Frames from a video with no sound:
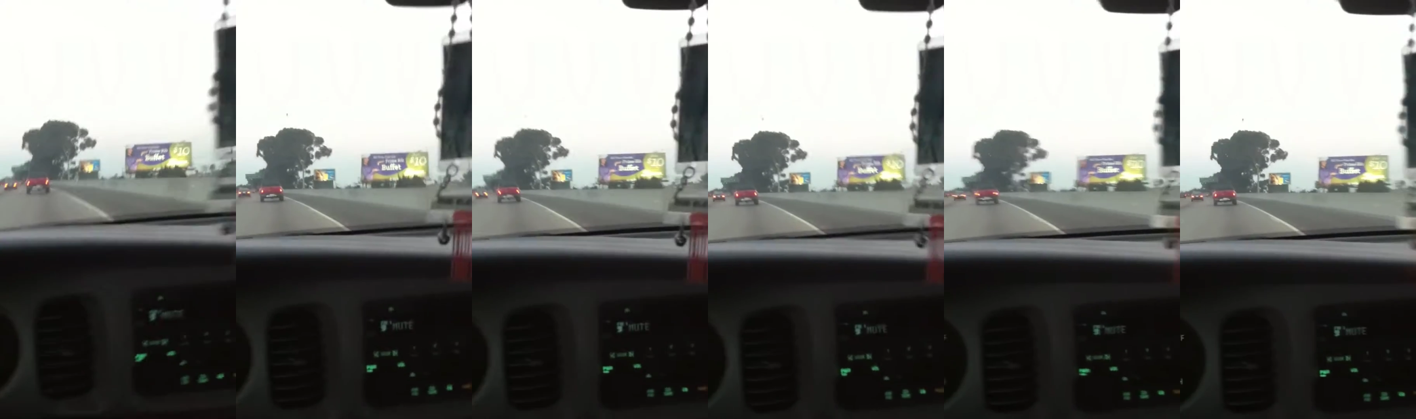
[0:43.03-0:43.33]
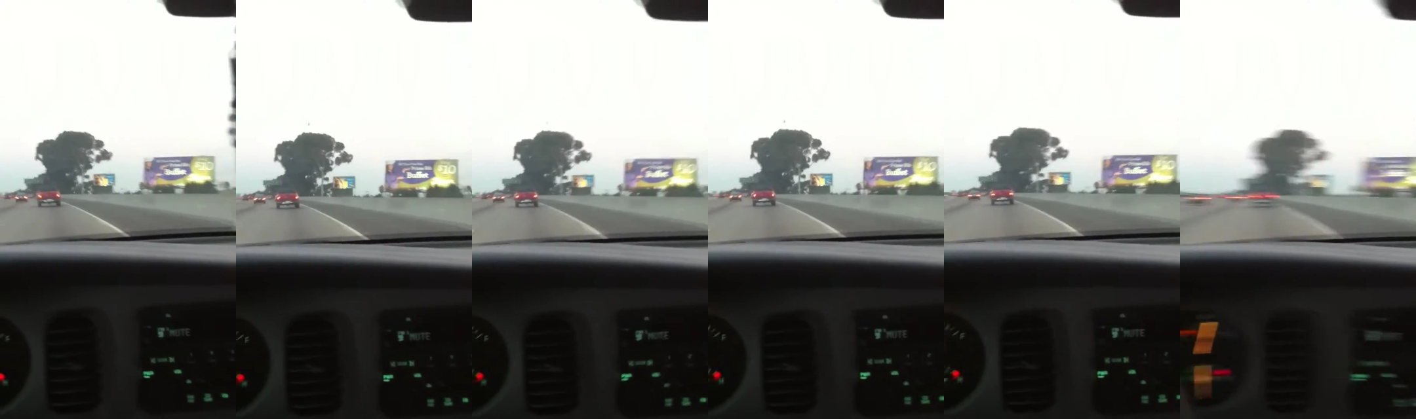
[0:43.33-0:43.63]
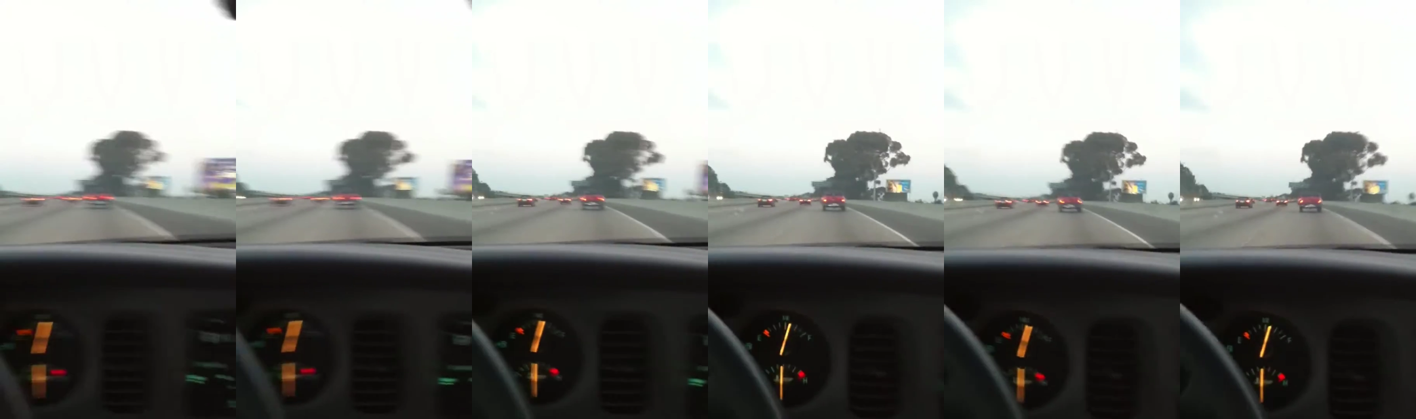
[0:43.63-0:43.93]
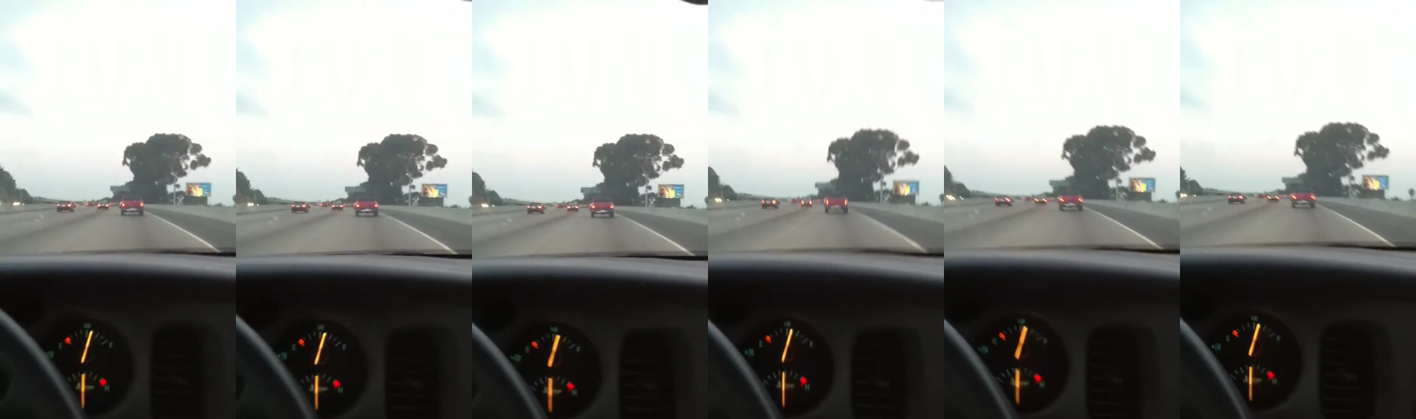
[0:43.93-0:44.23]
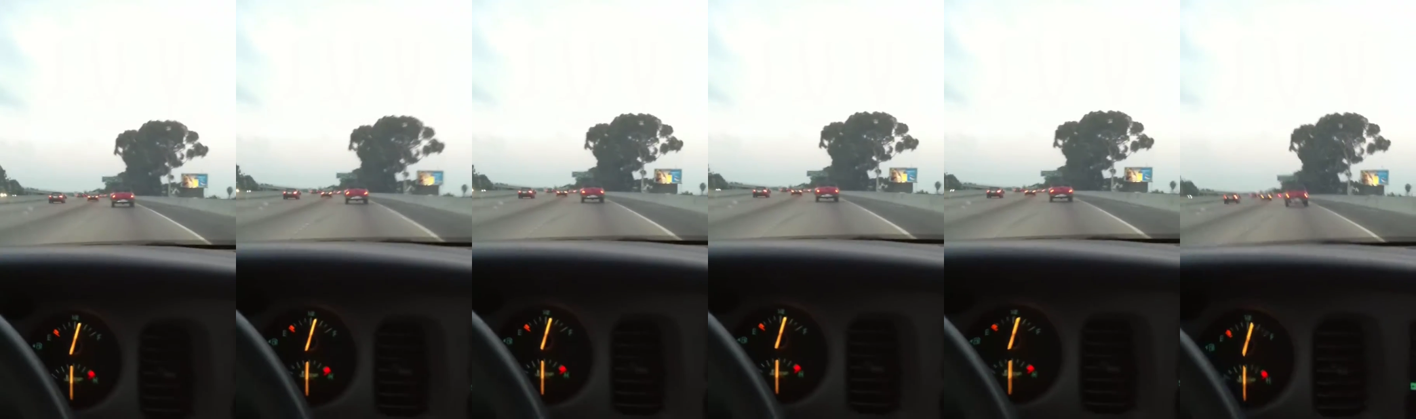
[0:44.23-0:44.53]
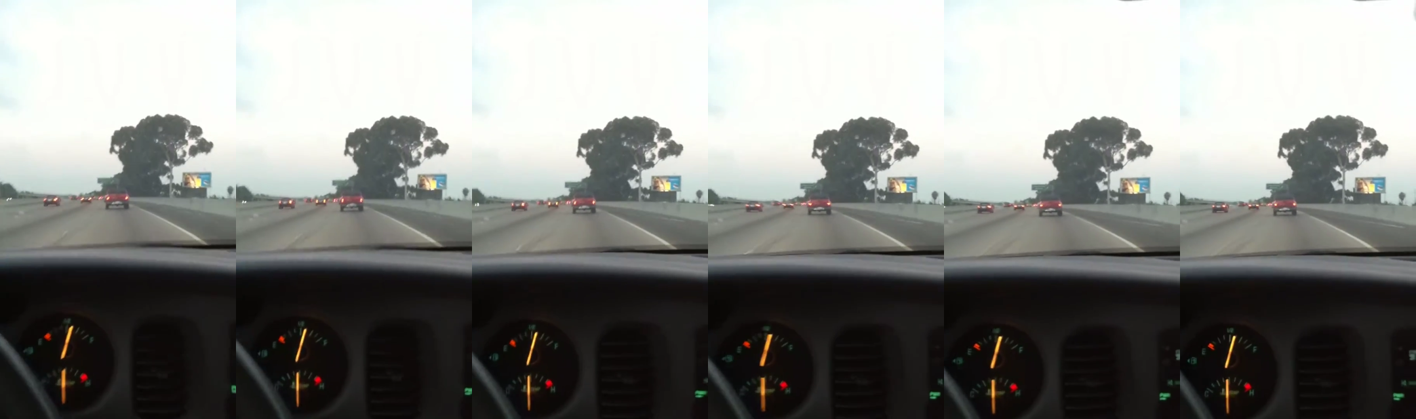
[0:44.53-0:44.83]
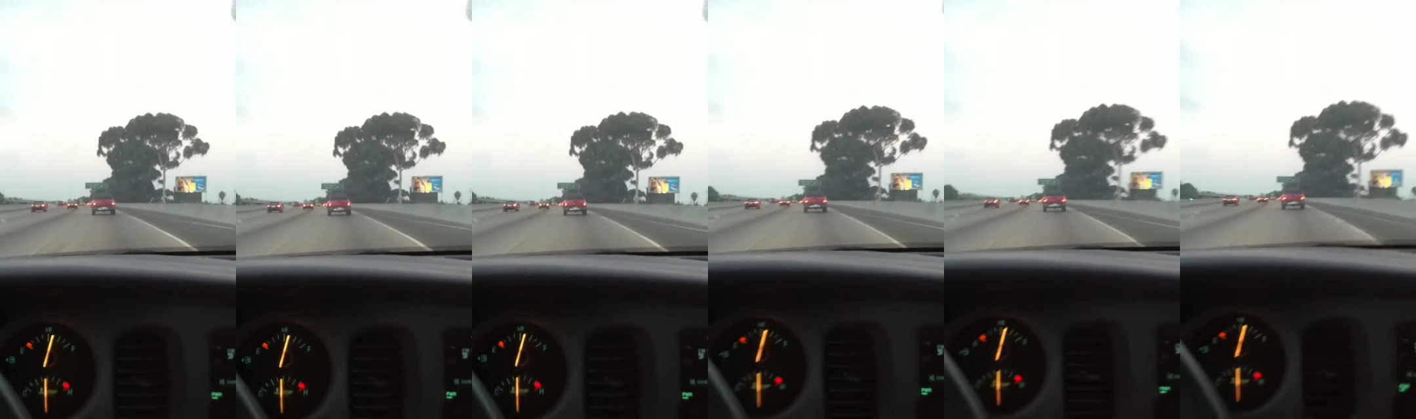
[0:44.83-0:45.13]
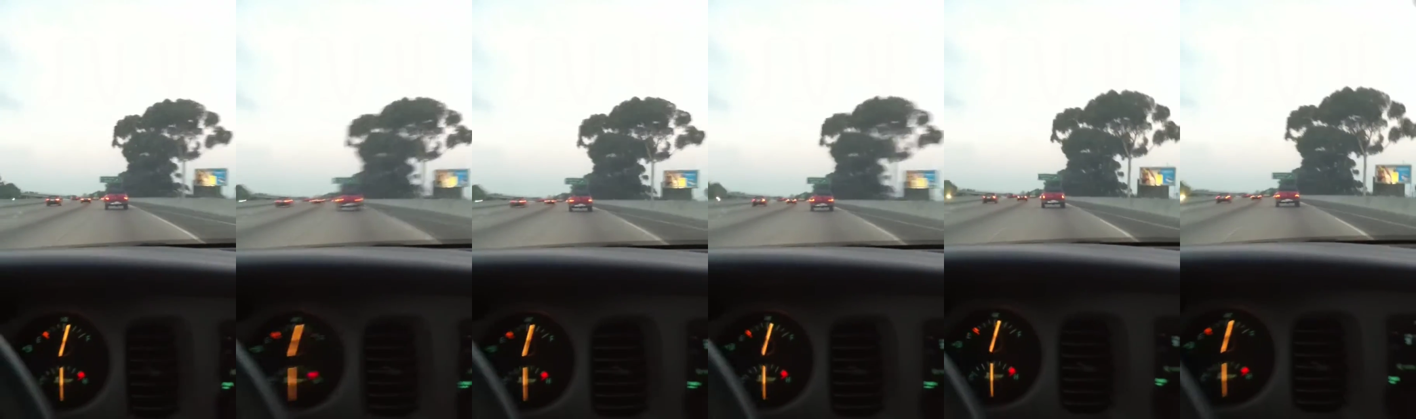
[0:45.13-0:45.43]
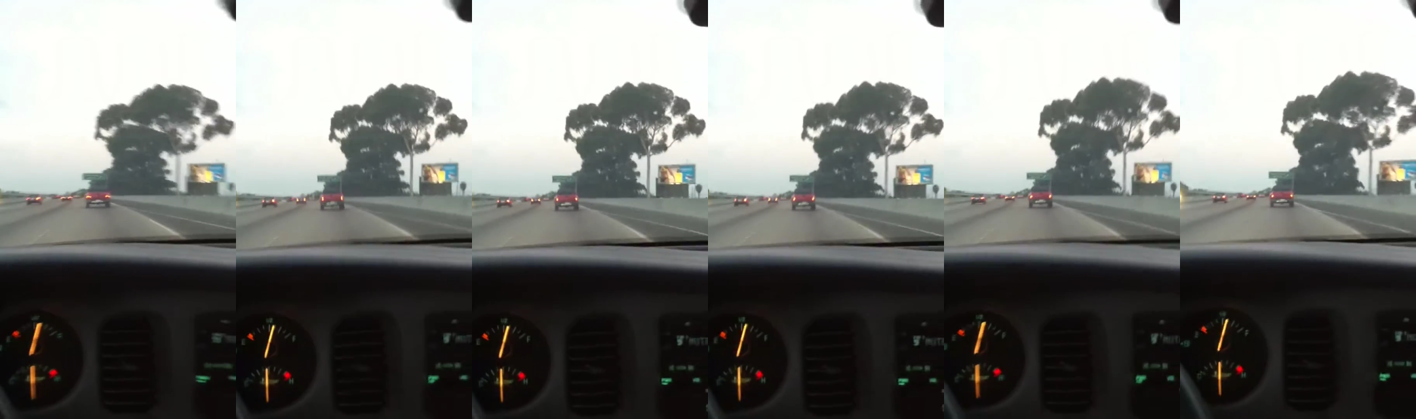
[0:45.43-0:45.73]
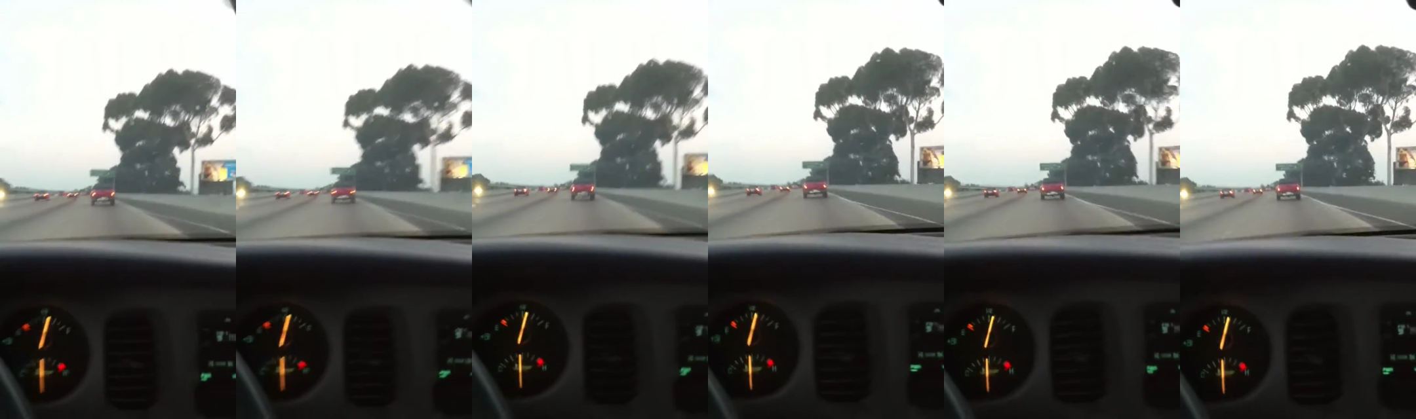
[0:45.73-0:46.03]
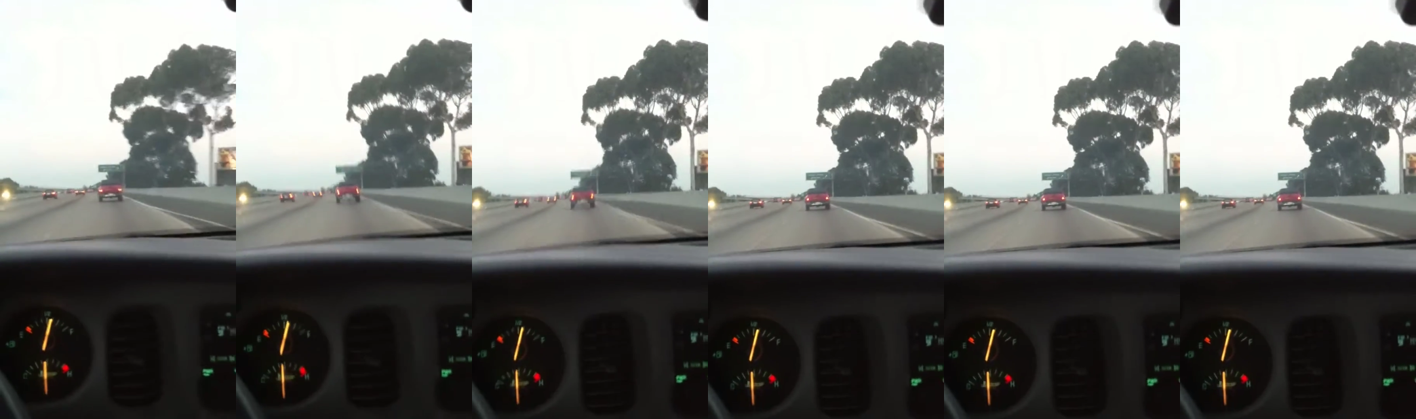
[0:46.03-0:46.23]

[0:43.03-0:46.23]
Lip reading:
Nobody's mouth can be seen.